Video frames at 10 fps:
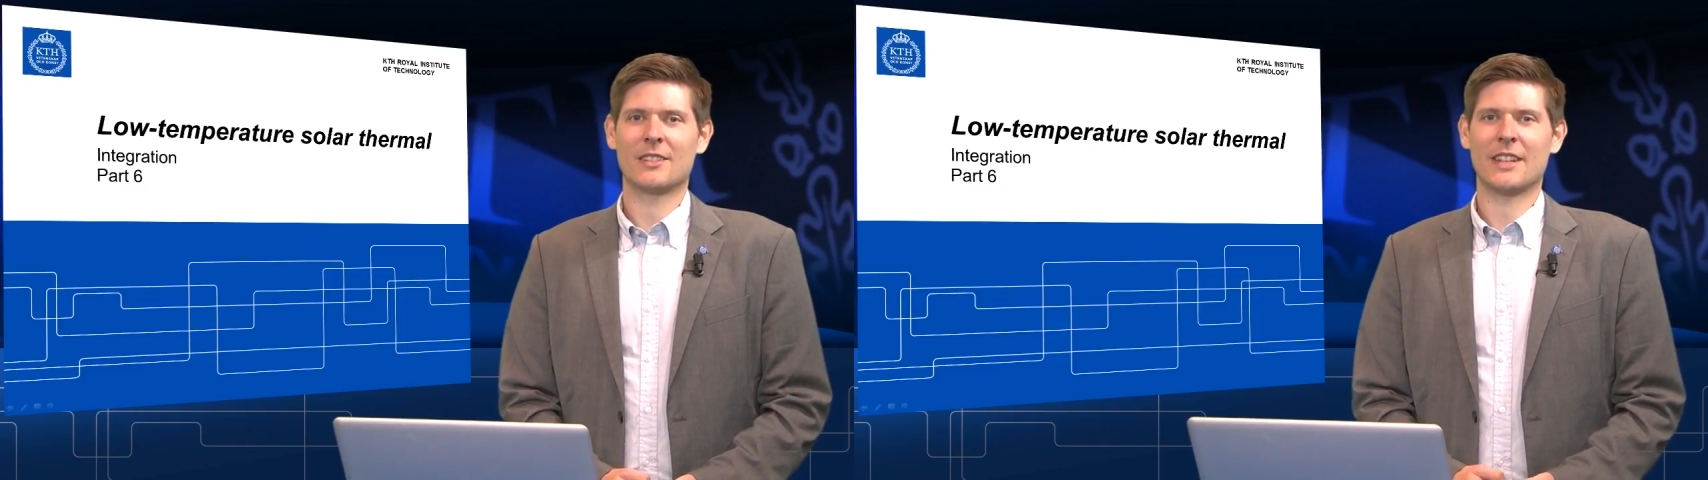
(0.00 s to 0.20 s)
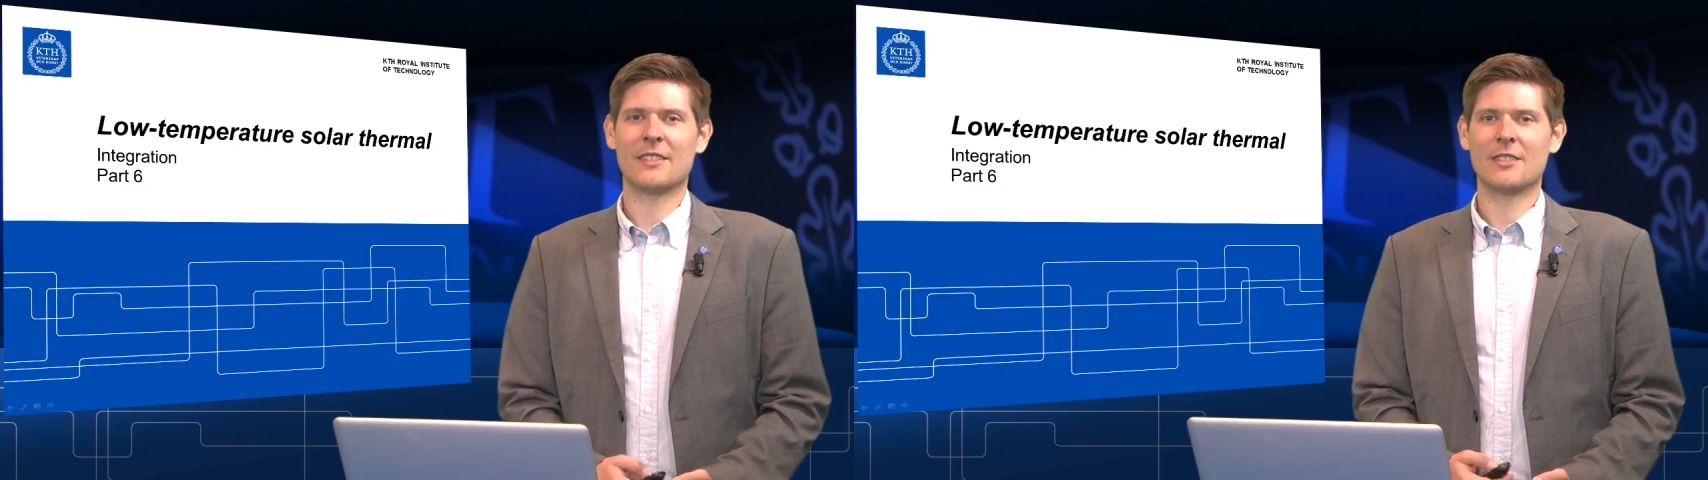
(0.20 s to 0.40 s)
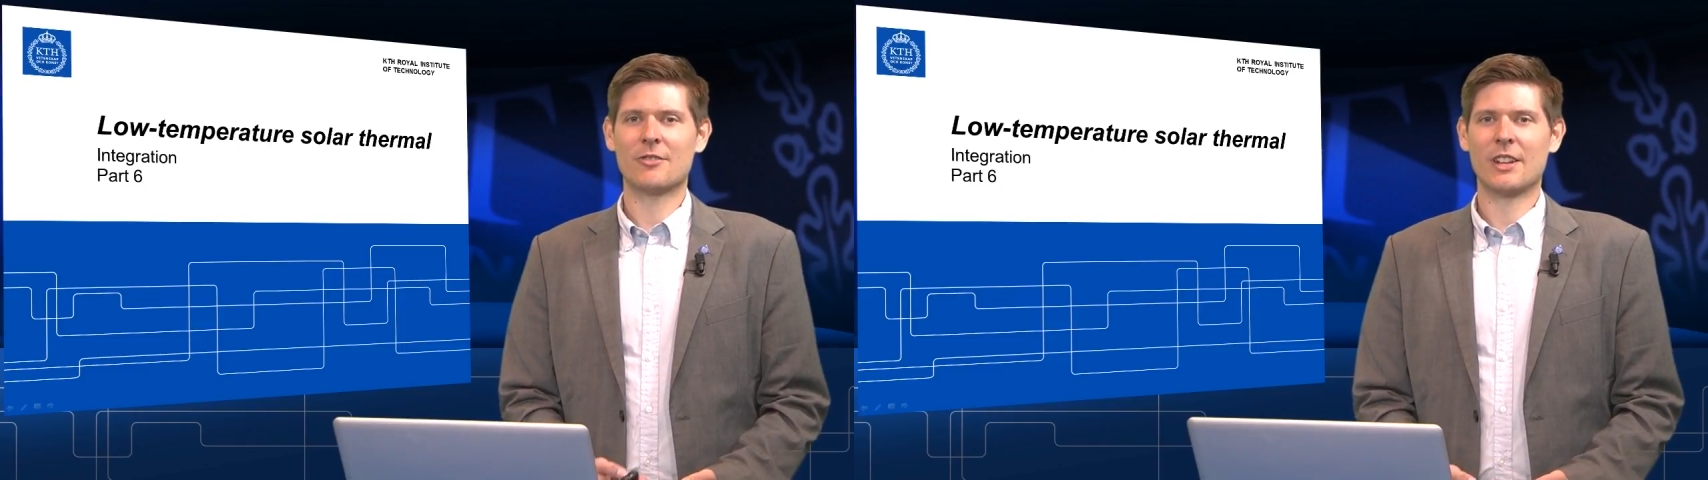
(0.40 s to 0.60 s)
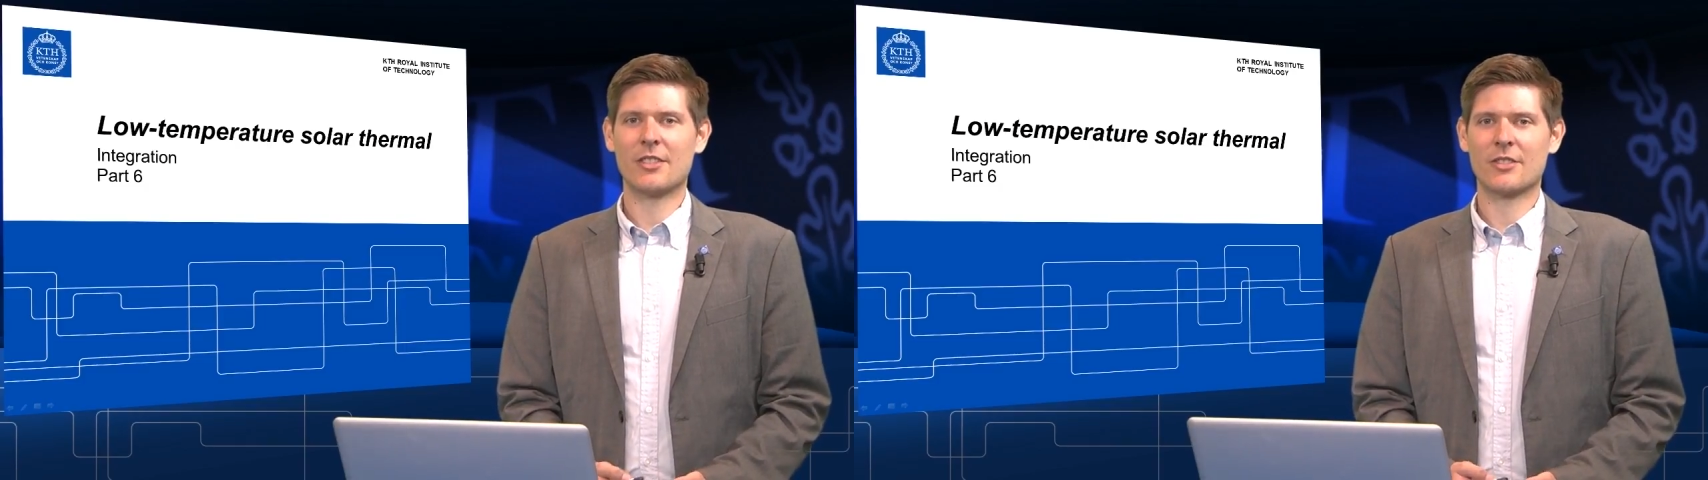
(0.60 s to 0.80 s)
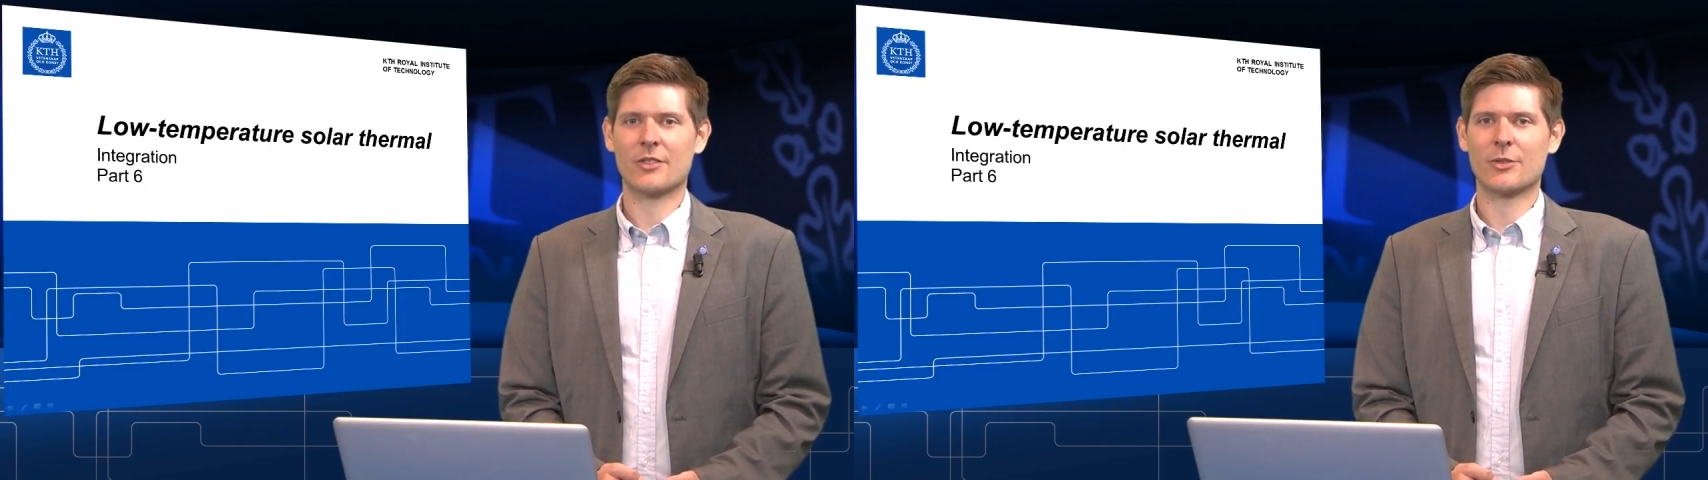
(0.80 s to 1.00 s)
the
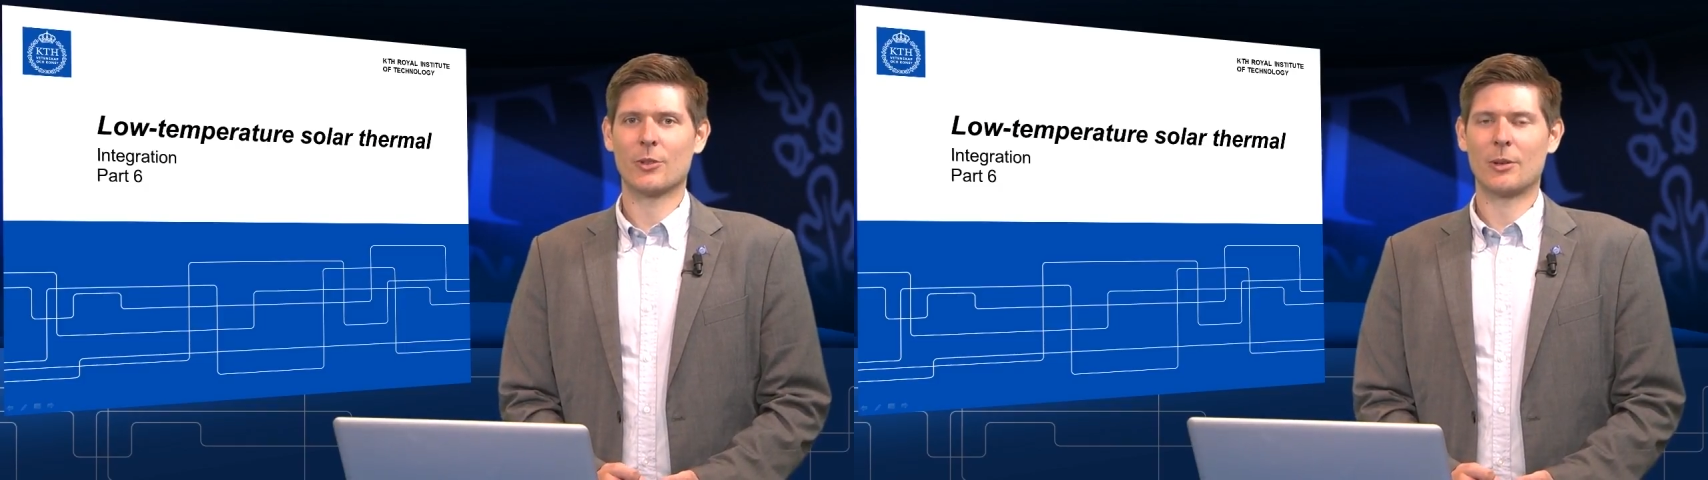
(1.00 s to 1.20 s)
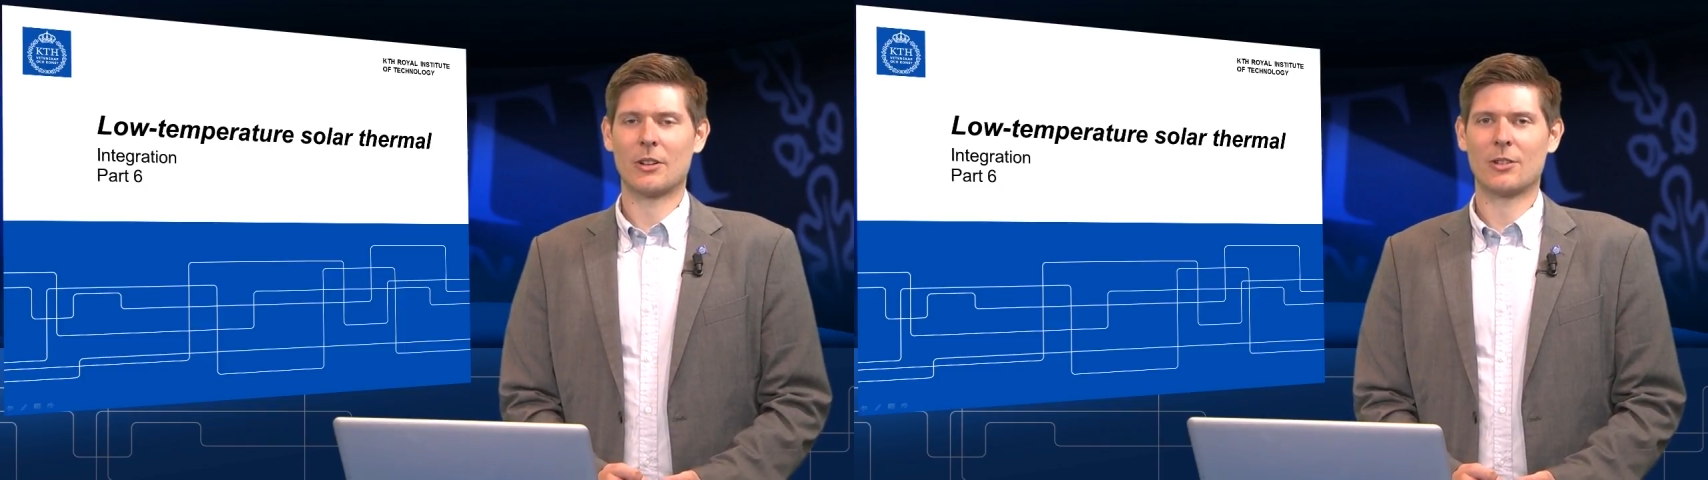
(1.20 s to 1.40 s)
integration of solar